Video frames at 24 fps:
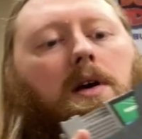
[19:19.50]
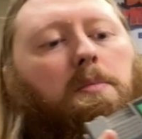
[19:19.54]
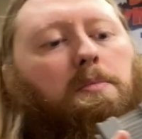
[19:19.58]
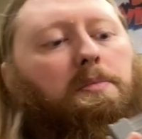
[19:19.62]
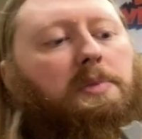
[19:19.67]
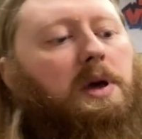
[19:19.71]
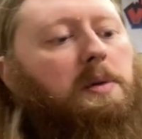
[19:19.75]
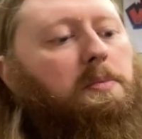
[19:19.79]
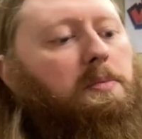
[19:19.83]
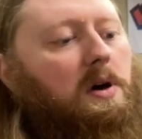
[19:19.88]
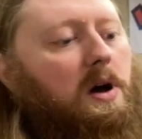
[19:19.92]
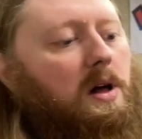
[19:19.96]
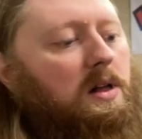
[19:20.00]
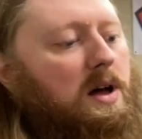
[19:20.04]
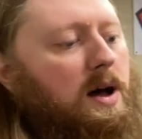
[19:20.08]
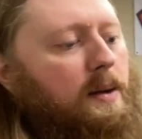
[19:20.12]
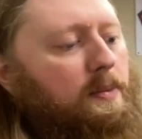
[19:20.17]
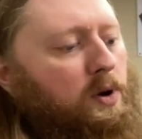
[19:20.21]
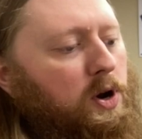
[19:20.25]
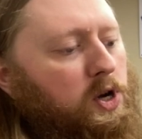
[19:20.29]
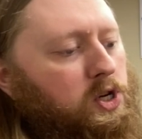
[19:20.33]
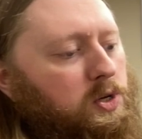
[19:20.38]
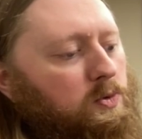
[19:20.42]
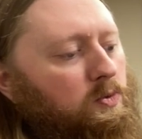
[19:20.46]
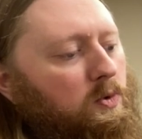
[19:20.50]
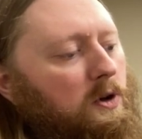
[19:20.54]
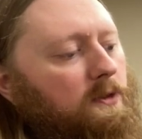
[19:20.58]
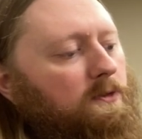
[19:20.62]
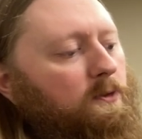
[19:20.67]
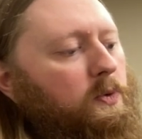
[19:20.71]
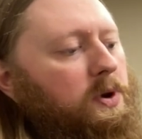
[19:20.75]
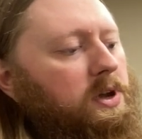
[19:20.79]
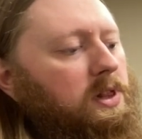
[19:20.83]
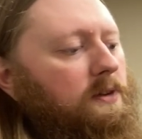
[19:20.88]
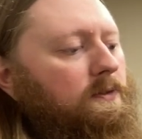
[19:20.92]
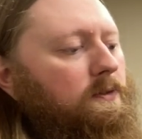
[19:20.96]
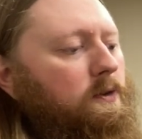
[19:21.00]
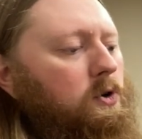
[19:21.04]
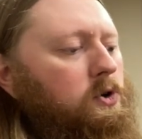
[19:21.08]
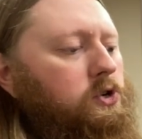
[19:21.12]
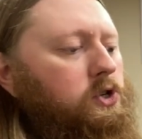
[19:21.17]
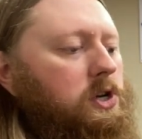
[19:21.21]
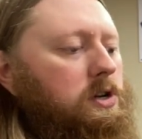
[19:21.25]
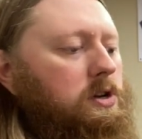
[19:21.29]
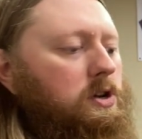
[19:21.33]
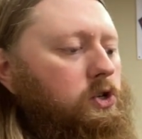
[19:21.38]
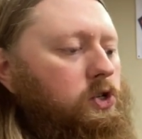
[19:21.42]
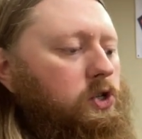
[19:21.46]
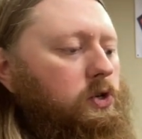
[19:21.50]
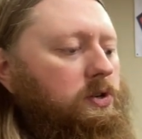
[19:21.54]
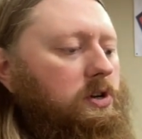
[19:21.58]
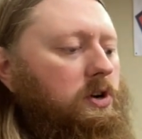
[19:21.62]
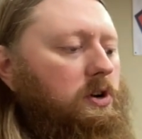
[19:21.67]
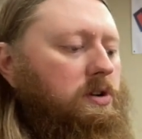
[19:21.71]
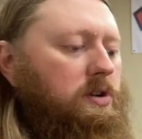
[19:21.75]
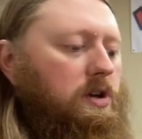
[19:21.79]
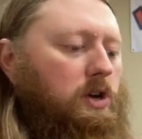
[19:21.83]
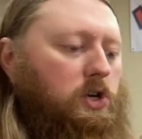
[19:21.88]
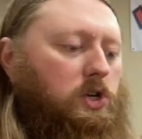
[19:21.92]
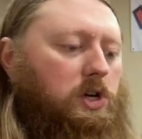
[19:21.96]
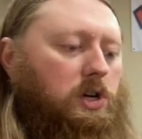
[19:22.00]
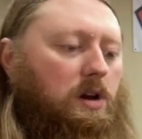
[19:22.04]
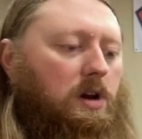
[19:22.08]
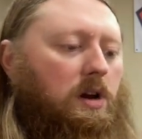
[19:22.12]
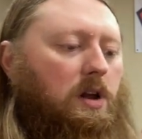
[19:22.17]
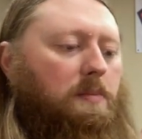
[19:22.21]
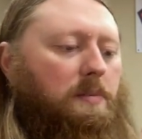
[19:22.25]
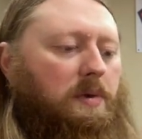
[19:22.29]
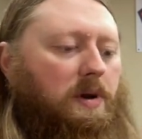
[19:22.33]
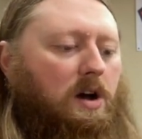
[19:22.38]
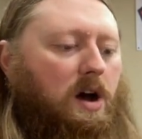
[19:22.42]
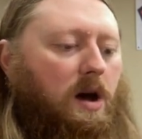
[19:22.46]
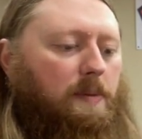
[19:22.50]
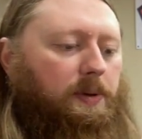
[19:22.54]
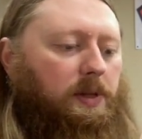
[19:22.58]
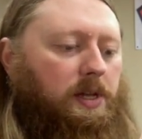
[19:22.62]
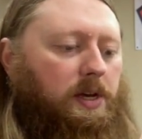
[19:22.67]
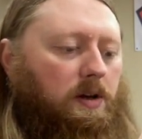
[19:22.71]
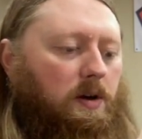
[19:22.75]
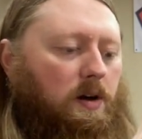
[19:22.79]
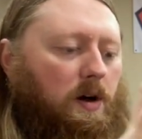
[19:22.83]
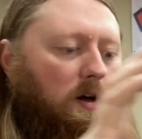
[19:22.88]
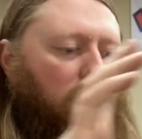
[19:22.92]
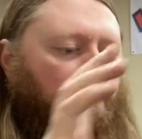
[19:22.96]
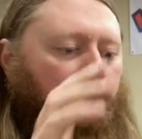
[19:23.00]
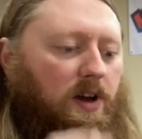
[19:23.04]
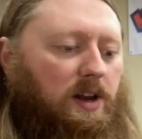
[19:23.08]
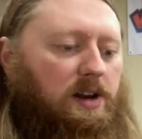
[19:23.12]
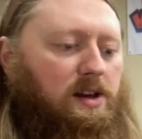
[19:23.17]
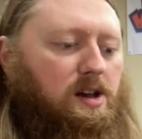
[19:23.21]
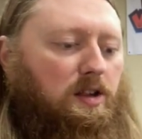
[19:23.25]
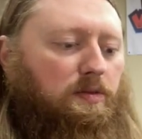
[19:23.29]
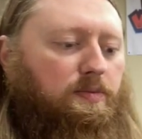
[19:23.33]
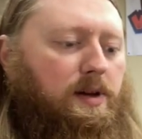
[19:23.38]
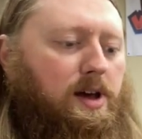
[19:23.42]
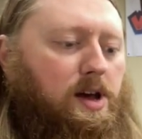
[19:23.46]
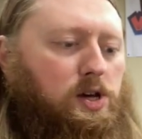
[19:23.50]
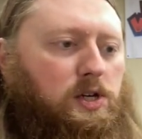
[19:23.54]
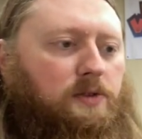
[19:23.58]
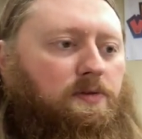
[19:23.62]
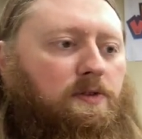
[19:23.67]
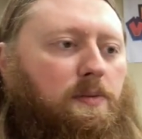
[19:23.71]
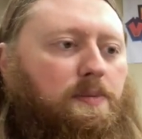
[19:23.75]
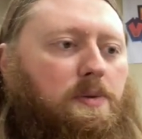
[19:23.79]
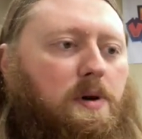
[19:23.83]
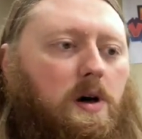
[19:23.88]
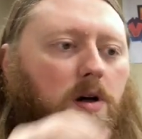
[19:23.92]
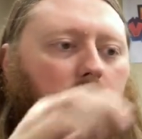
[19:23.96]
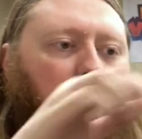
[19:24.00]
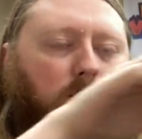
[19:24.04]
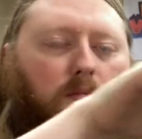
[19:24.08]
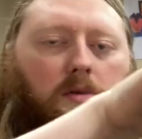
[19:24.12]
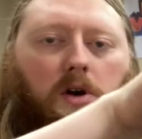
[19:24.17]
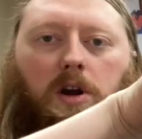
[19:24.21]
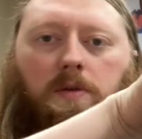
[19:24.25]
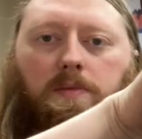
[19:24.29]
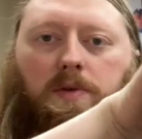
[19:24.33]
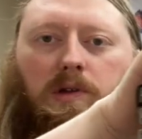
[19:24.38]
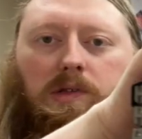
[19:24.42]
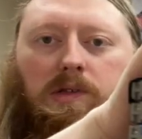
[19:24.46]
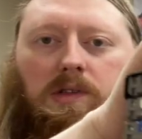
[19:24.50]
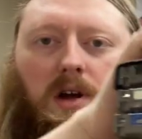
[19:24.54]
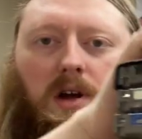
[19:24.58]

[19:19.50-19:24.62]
Pinball, Operation Wolf, Wheel of Fortune, Junior Edition, Monopoly, Golf, NES Play Action Football, Mario Bros.